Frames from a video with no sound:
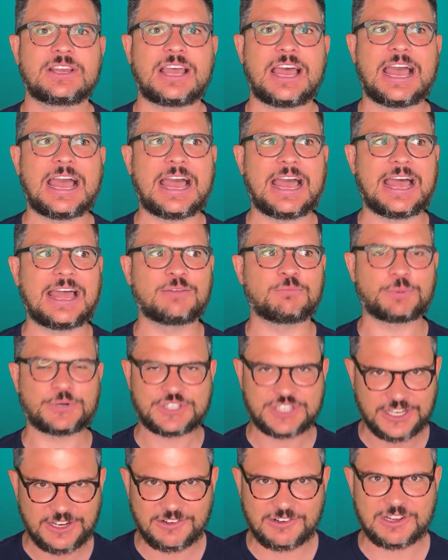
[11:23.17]
And
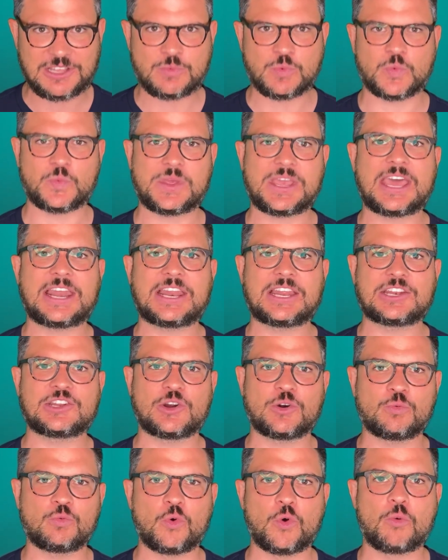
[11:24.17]
particularly when we get into a
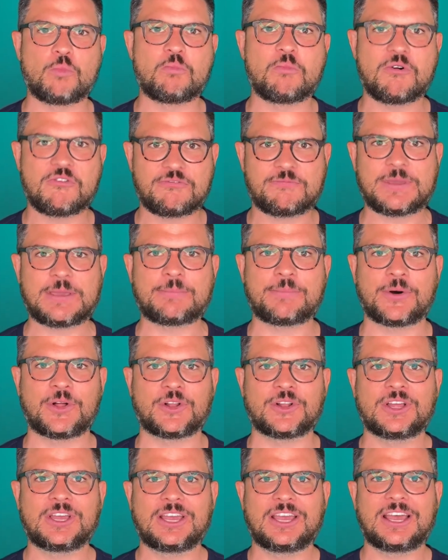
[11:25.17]
room of
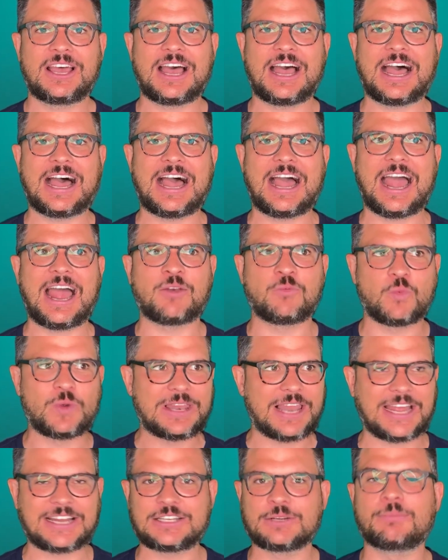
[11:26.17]
people and we
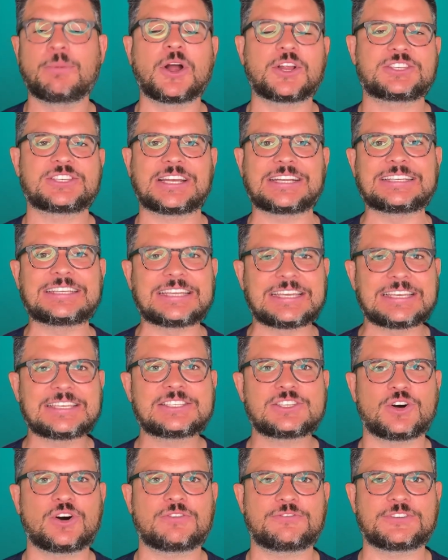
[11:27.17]
like to bounce ideas
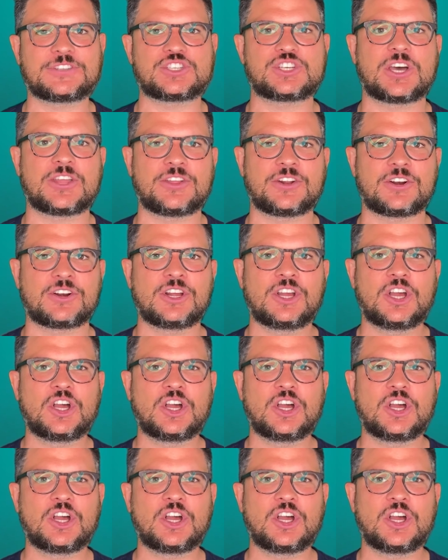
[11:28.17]
off each other,